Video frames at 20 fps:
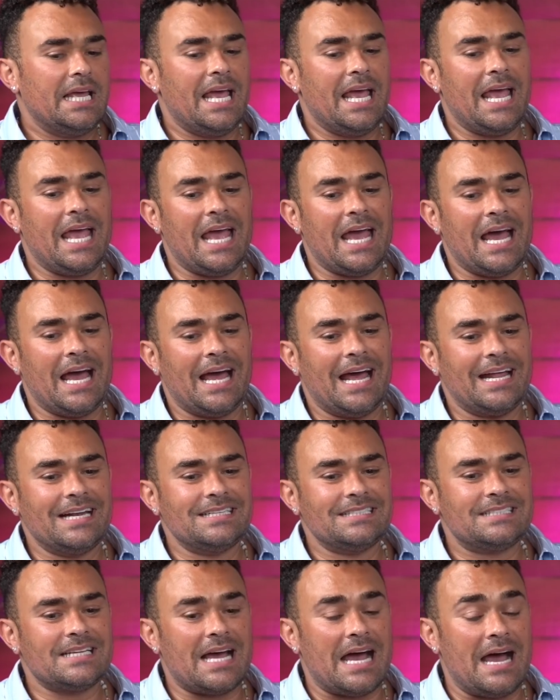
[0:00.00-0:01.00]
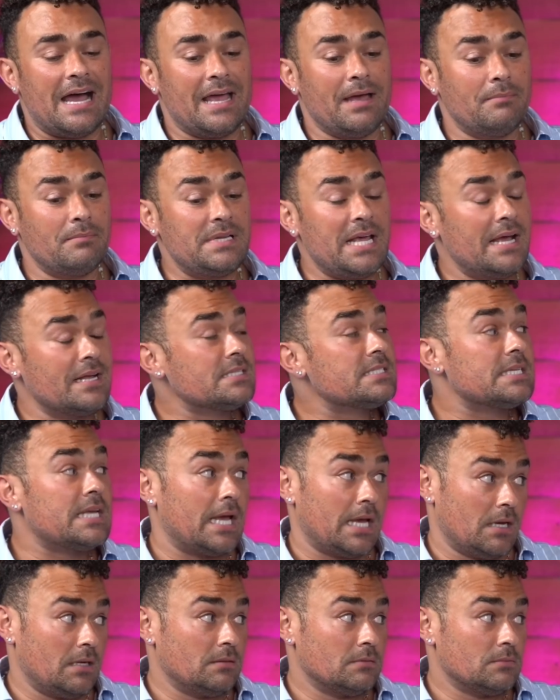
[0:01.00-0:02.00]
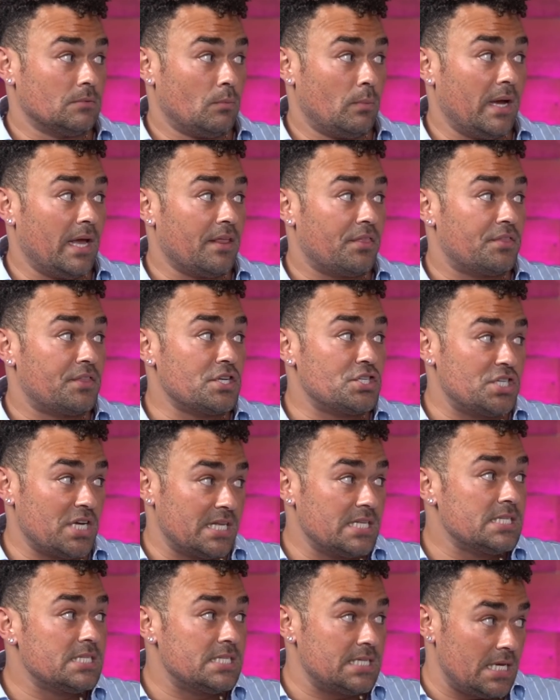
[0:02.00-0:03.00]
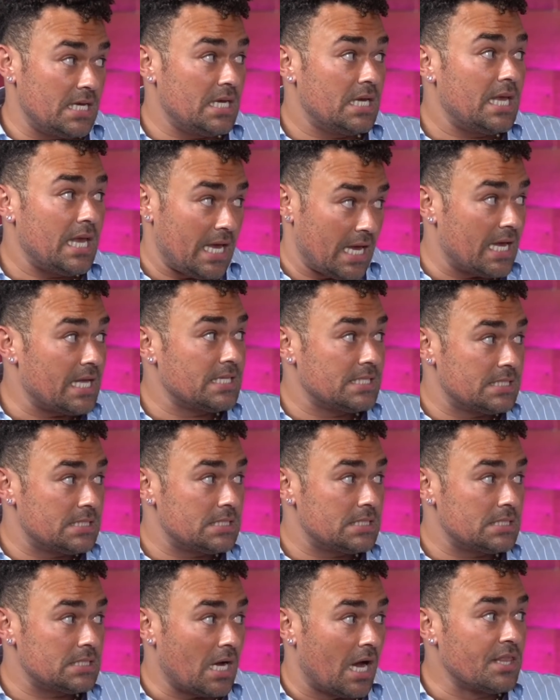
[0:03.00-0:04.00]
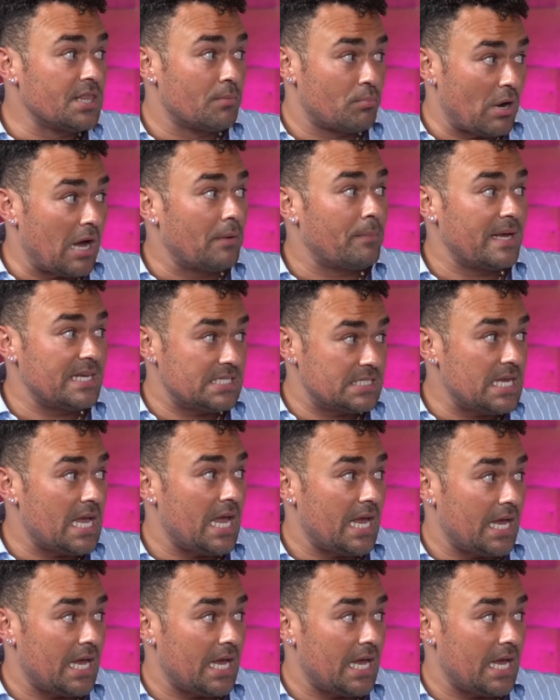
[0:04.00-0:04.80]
And I am dancing with the Gen Z kids on the Broadway stage.